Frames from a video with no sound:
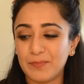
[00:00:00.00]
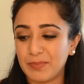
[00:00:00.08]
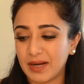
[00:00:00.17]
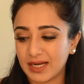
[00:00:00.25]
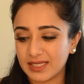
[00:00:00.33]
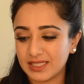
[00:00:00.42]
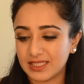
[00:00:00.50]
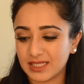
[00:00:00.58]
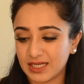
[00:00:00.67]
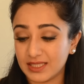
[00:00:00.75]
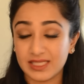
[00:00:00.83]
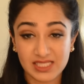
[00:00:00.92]
But
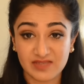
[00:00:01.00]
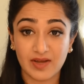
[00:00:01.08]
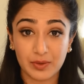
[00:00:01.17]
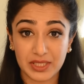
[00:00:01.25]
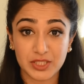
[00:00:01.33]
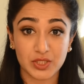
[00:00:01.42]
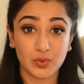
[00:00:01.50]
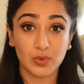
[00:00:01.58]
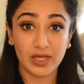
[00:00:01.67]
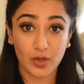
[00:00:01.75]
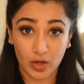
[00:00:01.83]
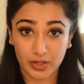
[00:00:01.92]
this foundation
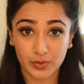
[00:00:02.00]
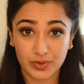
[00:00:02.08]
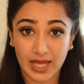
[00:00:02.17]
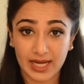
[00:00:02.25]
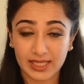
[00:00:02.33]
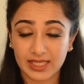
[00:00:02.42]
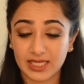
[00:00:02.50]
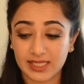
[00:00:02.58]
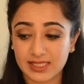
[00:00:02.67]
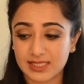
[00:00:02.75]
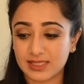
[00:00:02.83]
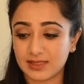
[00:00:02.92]
will not do that.
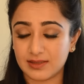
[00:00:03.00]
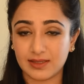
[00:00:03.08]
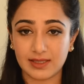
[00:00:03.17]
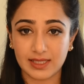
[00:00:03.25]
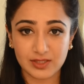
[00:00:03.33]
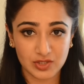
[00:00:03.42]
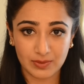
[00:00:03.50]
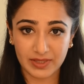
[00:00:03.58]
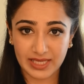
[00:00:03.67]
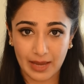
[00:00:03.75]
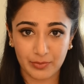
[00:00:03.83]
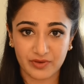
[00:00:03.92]
It's
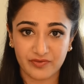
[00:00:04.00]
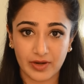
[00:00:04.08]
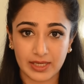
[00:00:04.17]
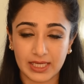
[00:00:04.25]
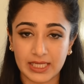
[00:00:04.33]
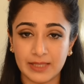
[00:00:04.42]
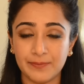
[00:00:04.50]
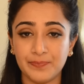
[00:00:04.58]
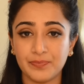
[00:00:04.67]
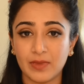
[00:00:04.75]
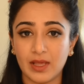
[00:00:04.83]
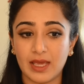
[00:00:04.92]
extremely camera friendly,
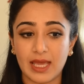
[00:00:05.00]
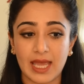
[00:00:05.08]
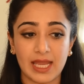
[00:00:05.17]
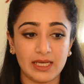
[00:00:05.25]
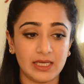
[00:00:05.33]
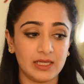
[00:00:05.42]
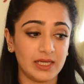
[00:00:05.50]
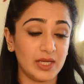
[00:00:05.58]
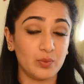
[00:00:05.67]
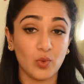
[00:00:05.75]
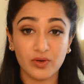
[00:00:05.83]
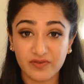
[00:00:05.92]
and
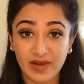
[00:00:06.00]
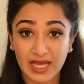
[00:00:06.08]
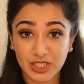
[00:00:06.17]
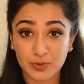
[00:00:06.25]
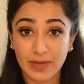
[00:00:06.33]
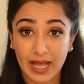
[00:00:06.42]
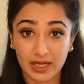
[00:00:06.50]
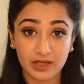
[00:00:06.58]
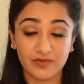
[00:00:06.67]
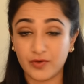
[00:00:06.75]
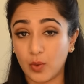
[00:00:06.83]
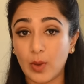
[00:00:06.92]
it won't flash back.
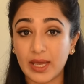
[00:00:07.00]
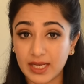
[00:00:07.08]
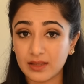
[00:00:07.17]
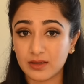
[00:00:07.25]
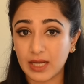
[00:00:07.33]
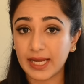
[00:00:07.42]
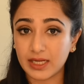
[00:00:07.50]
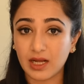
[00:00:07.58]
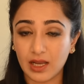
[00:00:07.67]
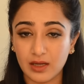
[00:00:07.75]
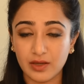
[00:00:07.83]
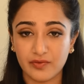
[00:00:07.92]
If you're wearing the right
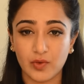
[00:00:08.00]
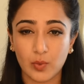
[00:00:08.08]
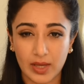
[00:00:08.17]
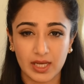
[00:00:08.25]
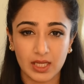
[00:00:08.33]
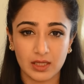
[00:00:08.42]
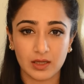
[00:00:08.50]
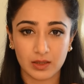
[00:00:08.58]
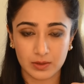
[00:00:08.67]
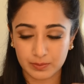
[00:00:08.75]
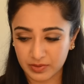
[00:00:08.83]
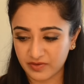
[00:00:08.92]
color, if you're wearing
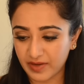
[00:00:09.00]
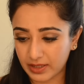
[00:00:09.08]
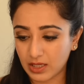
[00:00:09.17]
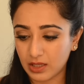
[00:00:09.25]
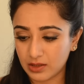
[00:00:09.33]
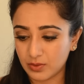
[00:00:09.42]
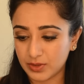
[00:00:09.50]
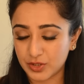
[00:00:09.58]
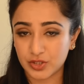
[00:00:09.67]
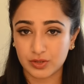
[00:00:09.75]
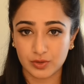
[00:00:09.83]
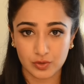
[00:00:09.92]
a perfect color
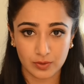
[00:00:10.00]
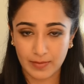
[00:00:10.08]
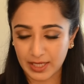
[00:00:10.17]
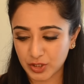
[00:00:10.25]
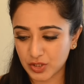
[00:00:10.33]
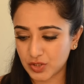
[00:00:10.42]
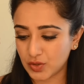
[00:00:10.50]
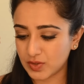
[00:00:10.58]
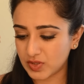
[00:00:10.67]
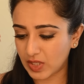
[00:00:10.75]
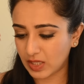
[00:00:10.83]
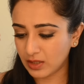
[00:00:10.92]
which matches your
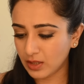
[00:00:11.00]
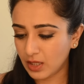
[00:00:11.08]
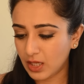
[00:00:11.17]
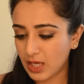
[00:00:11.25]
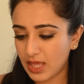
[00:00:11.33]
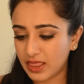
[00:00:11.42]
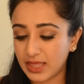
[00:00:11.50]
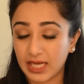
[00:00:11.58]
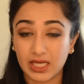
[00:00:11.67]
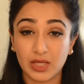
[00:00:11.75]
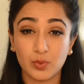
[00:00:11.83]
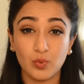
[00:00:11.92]
skin,
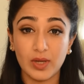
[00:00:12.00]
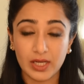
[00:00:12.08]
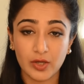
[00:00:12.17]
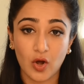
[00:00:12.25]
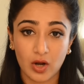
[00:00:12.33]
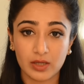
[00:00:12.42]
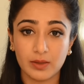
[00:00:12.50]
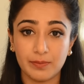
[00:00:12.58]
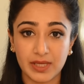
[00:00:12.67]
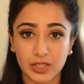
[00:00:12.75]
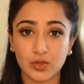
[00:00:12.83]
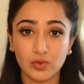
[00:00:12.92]
then it will not
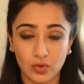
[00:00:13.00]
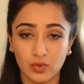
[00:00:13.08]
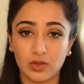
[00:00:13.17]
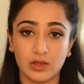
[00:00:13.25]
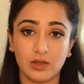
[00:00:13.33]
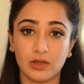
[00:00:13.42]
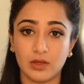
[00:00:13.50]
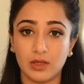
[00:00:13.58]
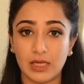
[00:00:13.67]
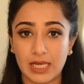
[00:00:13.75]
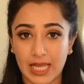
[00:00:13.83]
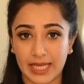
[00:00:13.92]
make you look
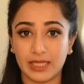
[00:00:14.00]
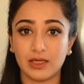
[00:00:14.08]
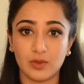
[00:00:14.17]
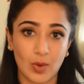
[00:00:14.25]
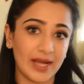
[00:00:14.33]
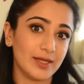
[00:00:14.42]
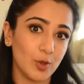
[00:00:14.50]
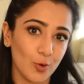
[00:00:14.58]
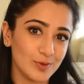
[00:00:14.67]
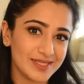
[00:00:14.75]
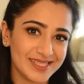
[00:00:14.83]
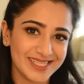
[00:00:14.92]
like a white
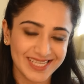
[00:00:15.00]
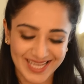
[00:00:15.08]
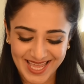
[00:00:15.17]
ghost.